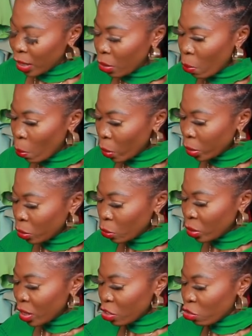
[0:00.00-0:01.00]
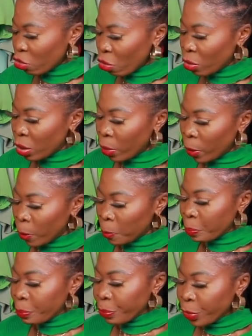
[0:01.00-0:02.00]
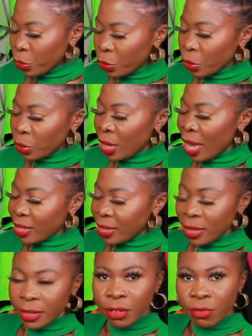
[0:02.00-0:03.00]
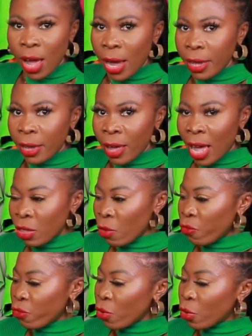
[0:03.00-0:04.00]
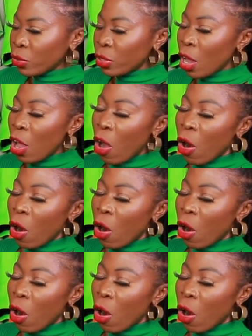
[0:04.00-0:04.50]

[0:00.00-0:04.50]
I don't want to destroy the, you know, the aesthetic right here at the front.